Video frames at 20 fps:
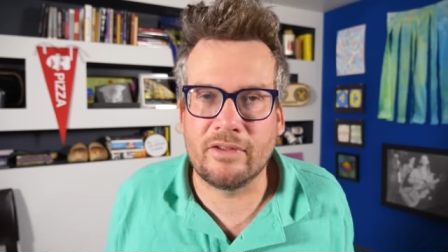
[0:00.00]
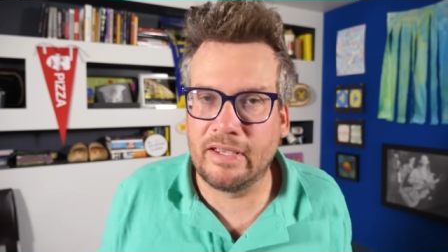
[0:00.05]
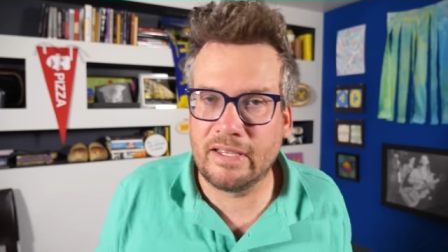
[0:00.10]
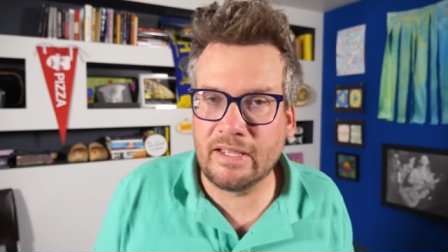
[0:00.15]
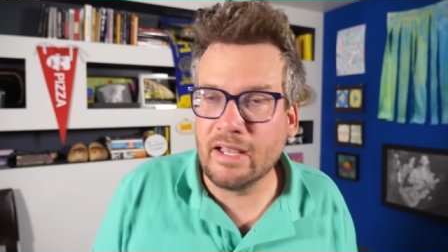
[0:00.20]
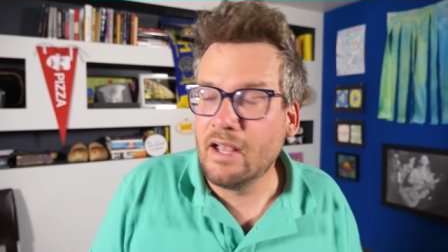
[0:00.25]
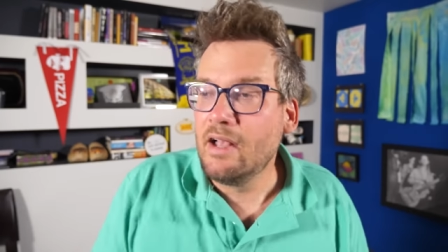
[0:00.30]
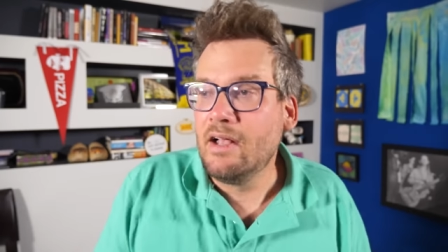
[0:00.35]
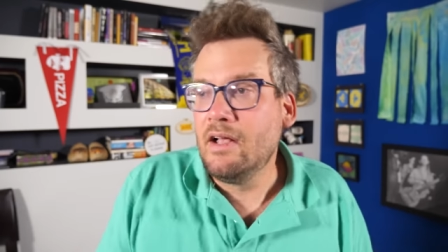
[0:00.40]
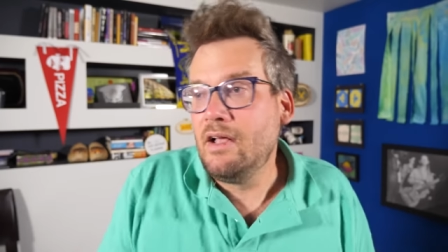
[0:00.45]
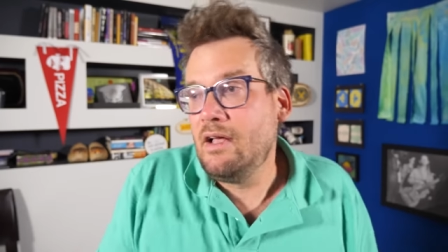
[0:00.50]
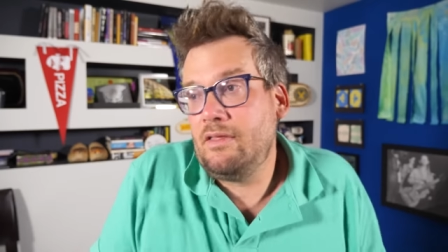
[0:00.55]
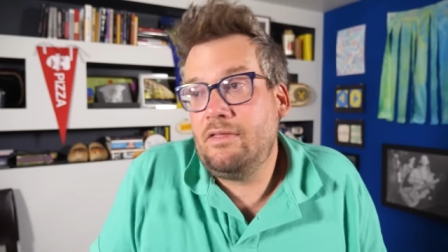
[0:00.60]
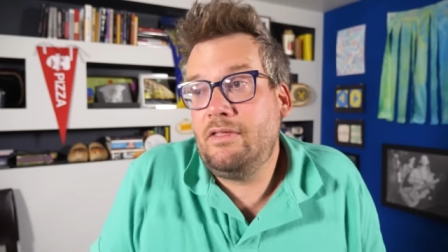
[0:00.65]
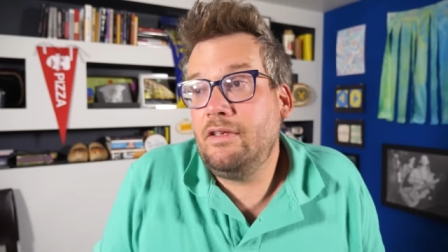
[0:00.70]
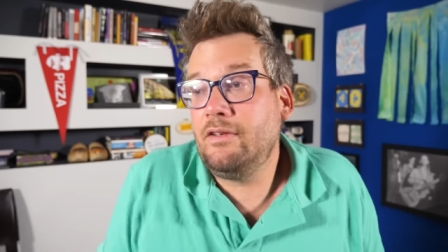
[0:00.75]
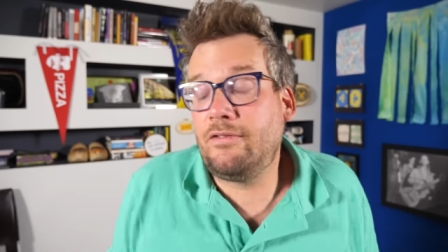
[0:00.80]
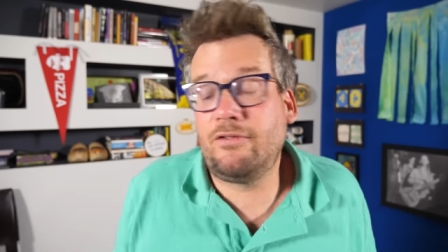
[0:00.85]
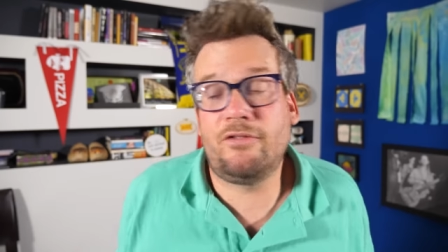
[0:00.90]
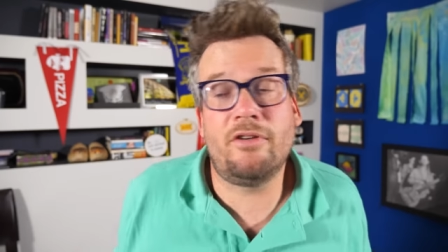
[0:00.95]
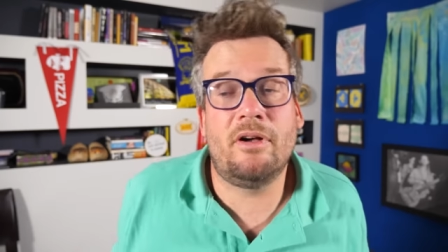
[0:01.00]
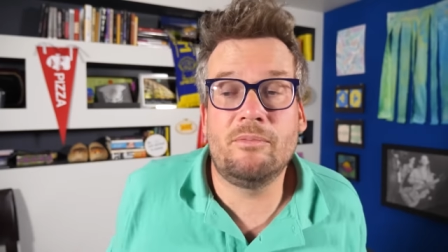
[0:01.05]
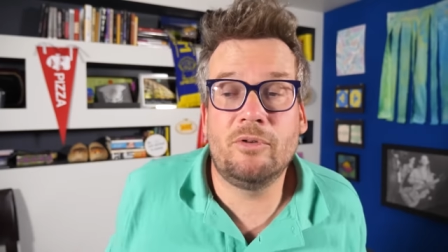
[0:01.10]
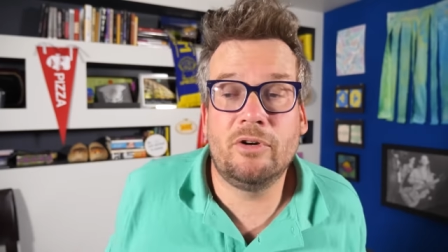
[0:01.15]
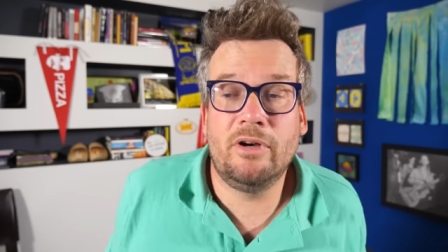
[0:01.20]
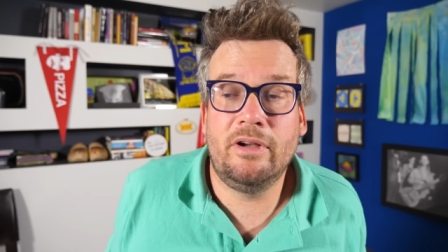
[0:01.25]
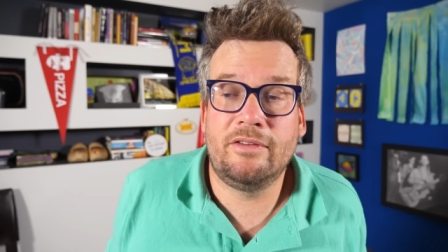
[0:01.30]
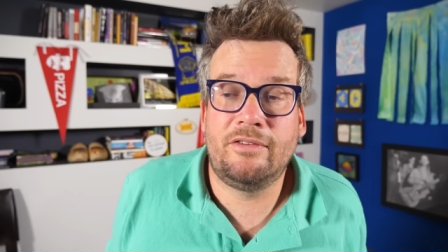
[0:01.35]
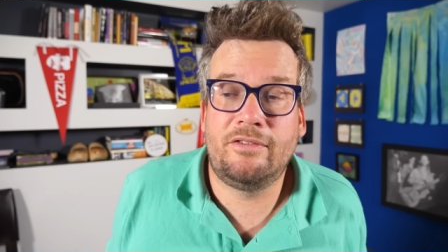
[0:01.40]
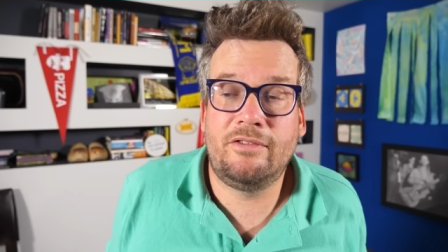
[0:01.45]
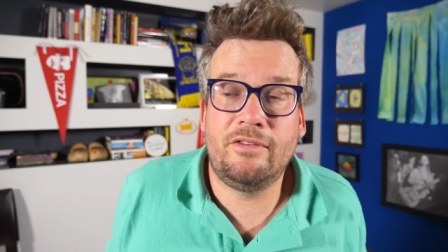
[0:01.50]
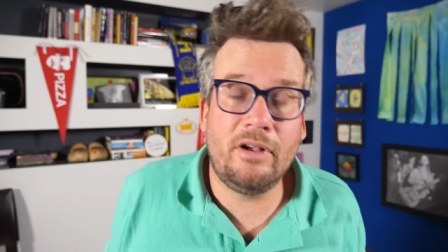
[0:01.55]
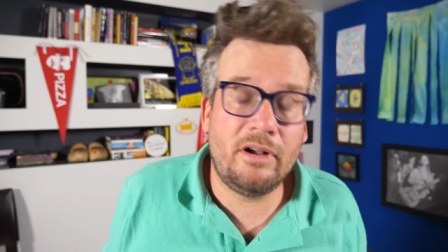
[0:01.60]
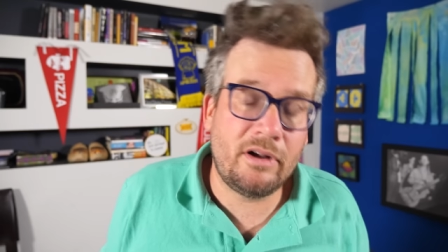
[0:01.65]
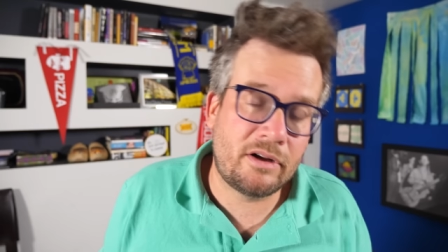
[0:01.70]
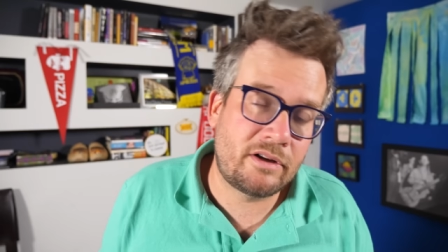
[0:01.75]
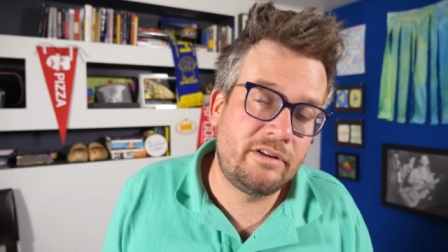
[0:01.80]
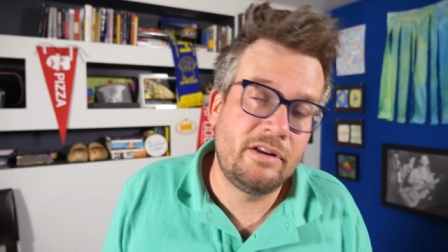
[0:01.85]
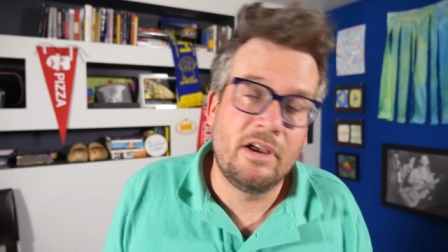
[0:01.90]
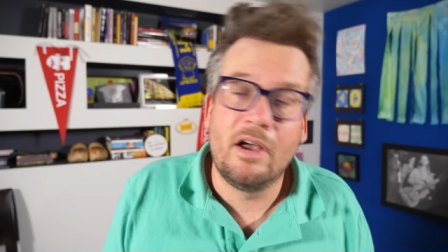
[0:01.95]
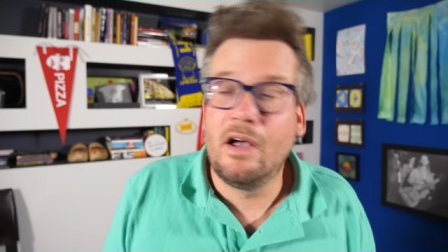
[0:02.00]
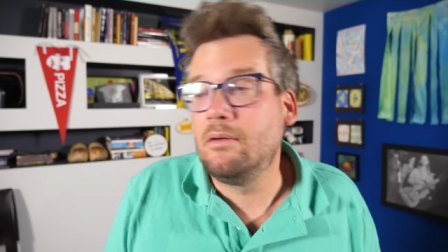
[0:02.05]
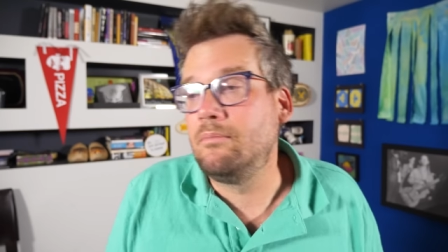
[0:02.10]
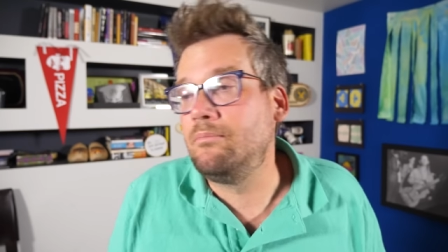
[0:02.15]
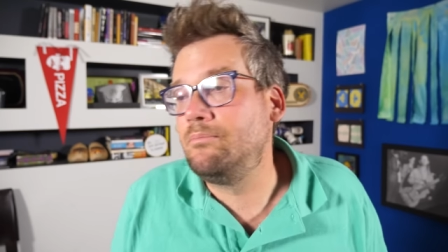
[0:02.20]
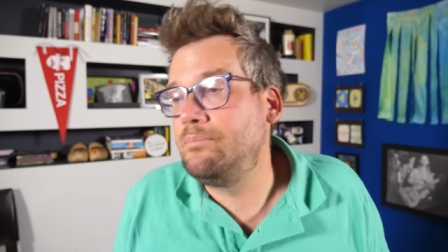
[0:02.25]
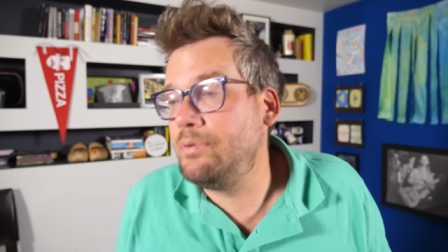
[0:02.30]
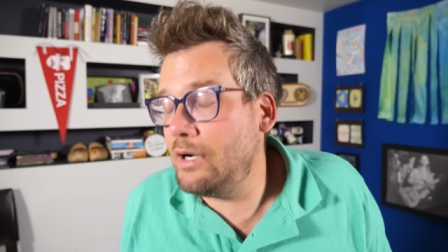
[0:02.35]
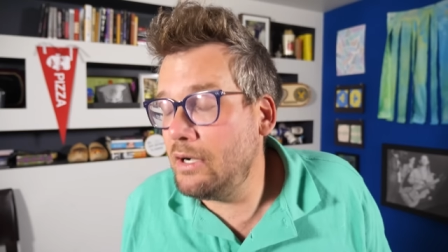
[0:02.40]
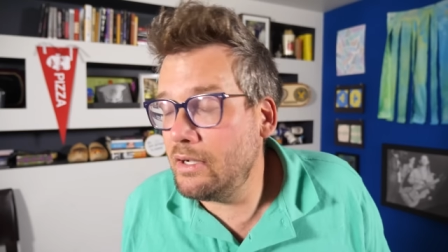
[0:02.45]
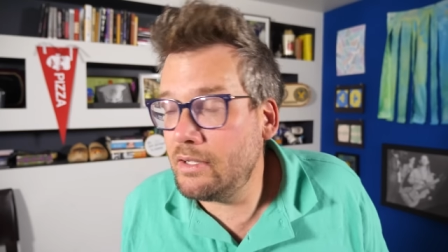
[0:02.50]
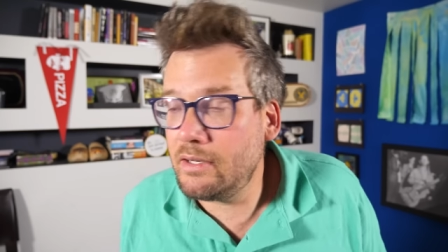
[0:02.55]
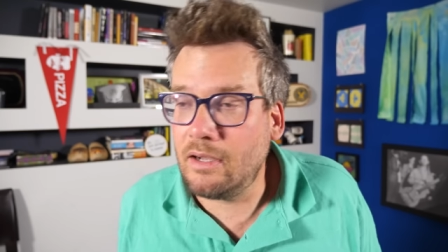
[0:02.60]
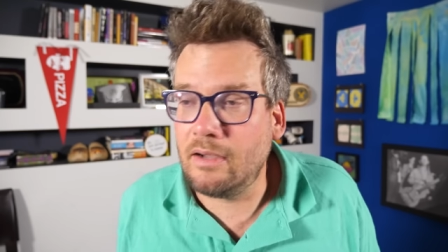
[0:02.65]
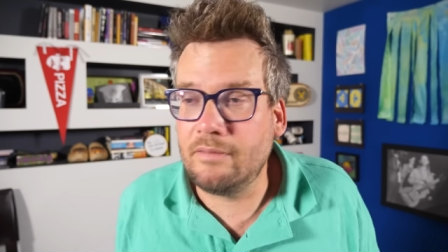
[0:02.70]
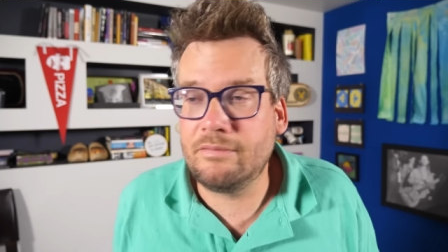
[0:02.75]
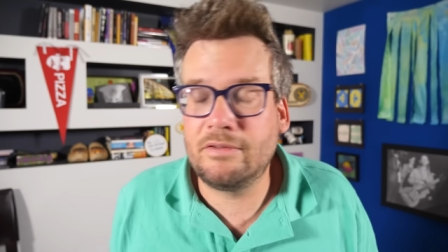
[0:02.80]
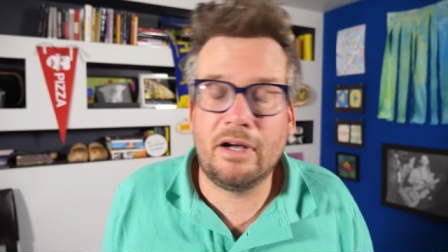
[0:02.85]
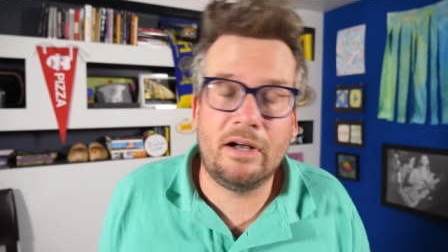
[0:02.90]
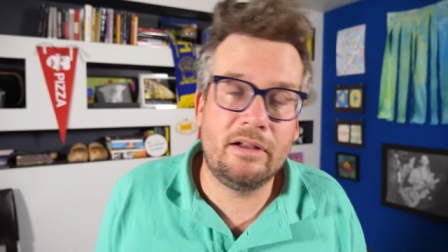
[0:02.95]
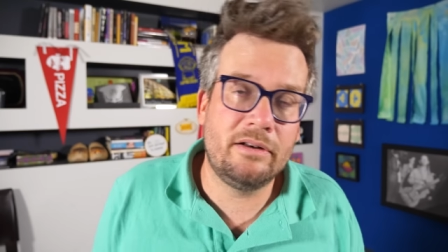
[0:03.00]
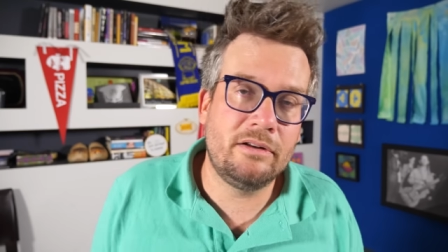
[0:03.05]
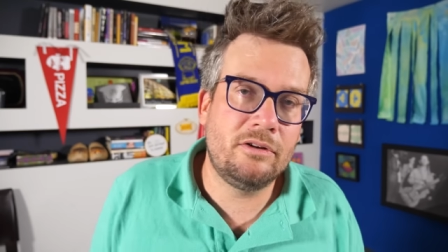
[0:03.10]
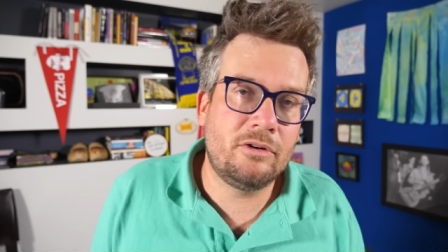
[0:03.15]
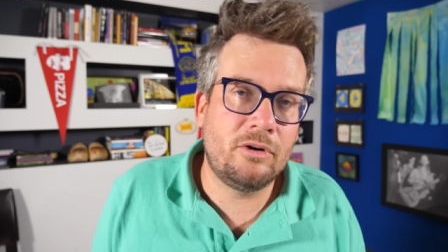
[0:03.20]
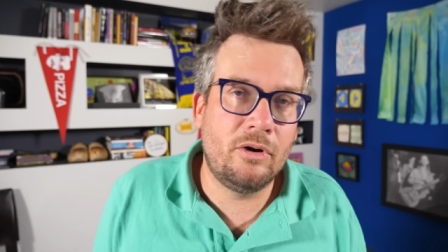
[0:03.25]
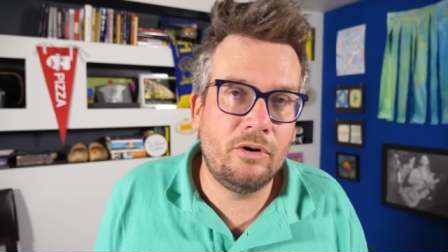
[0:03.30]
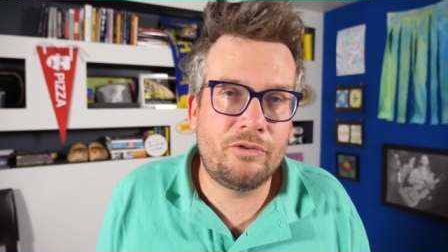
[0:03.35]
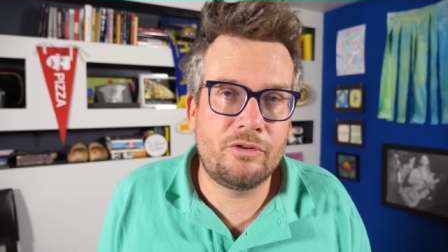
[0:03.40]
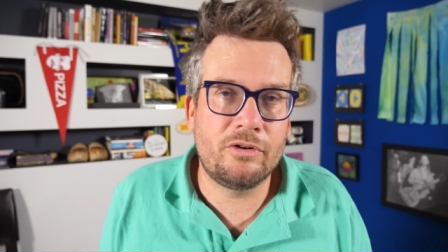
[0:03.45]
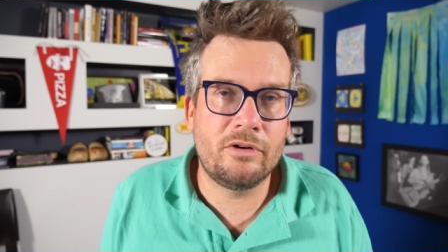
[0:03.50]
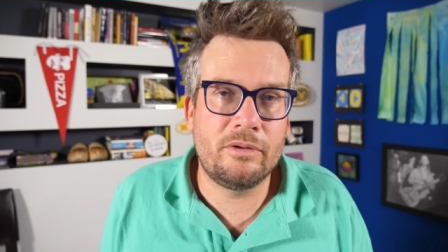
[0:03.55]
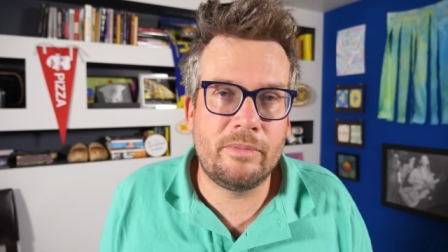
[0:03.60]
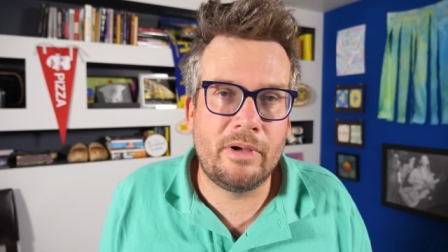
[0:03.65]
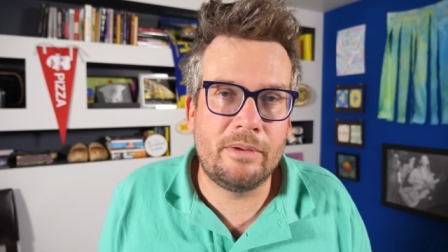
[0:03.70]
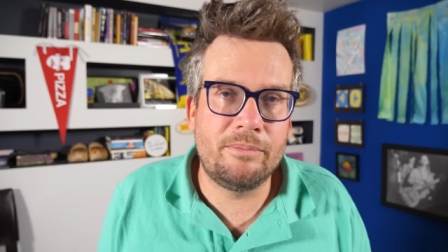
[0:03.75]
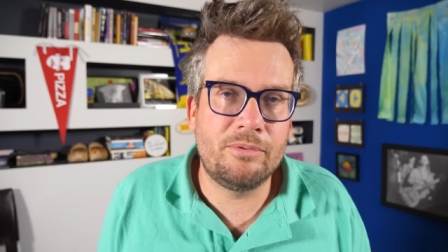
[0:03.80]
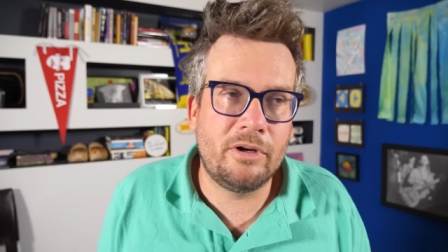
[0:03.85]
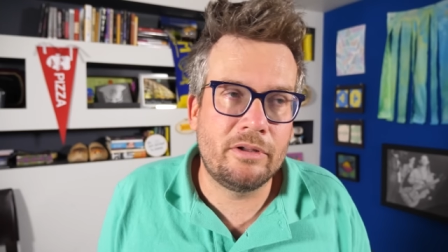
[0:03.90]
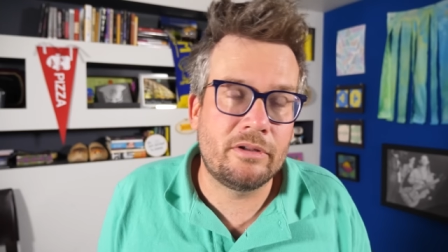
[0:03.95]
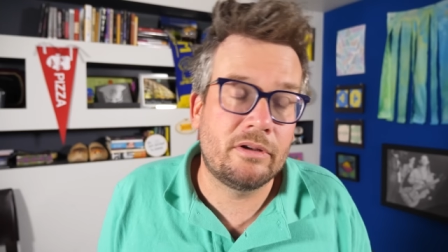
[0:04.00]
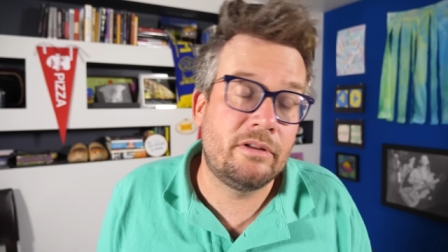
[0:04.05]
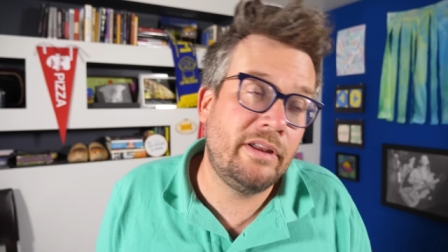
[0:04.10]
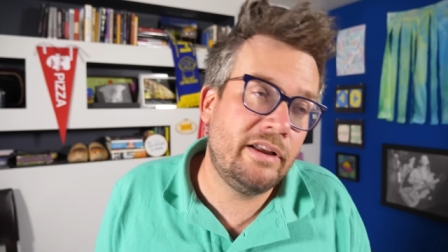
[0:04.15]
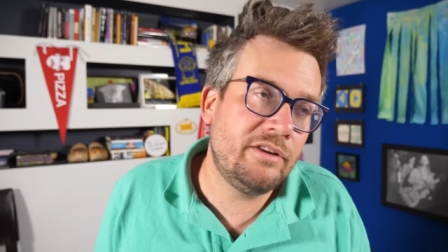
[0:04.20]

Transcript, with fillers: Like, this summer has sucked, but I've gotten closer to my brother.